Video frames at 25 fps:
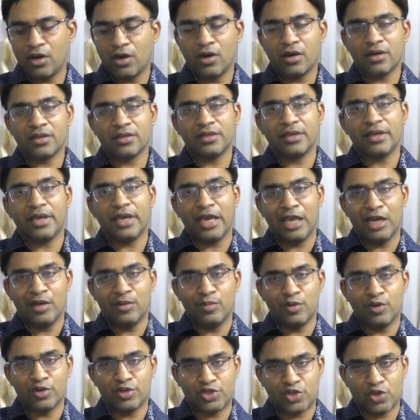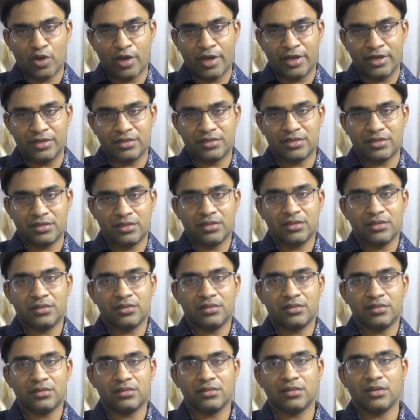or the elbow joint,
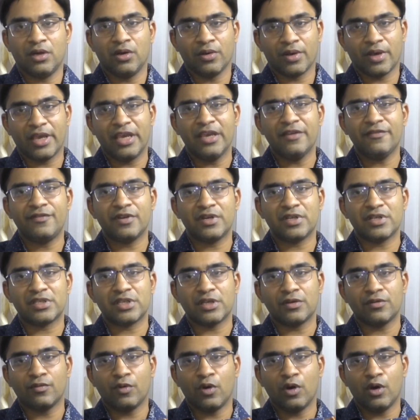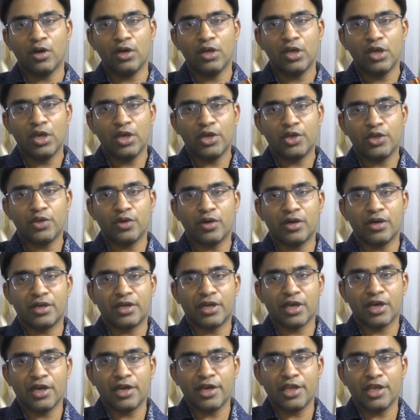okay, if it is involved, your
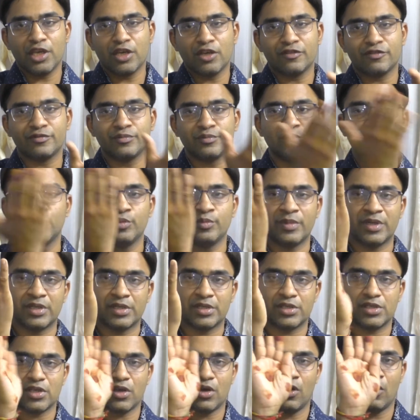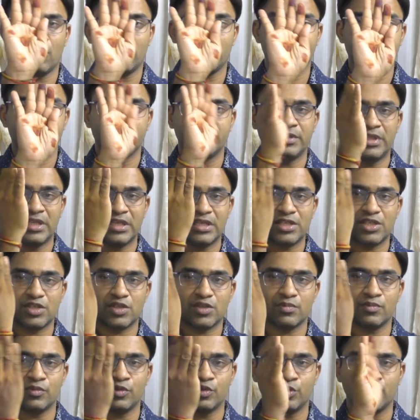turning of movements of
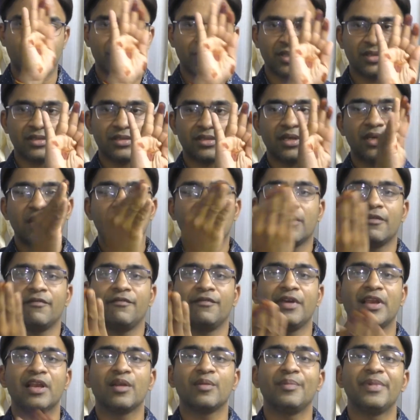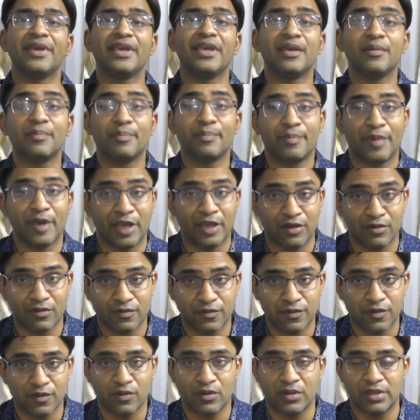this movement will be
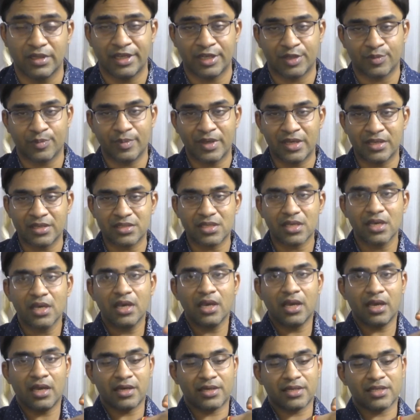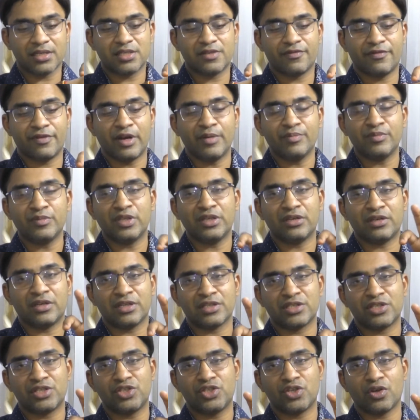painful. It means it is from the
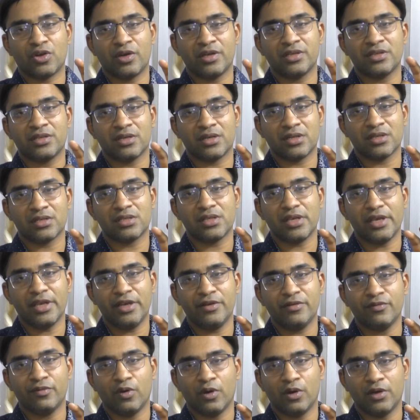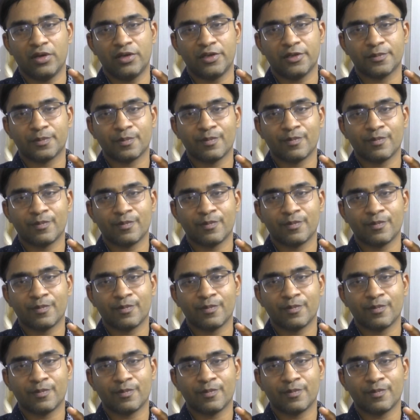wrist joint it is involved.